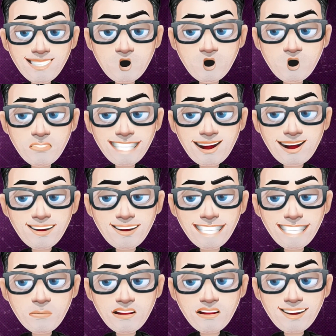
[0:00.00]
COVID
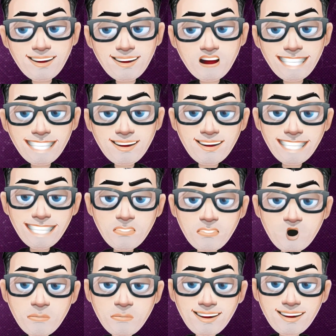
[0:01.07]
changed the millennial need for
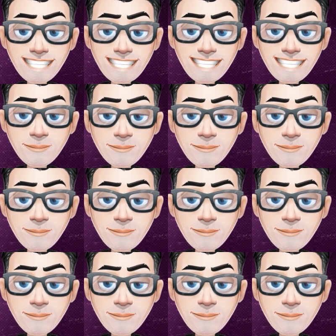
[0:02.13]
meaning?